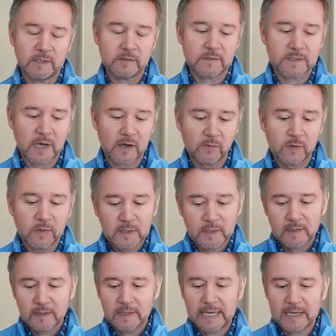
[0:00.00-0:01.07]
And so
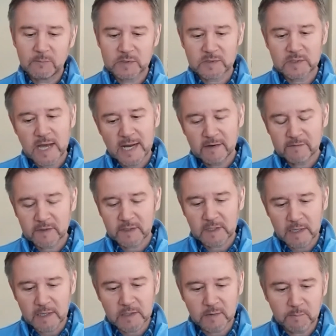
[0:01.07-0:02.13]
it was kind of
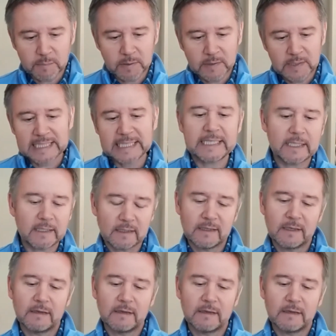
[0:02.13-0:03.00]
a complete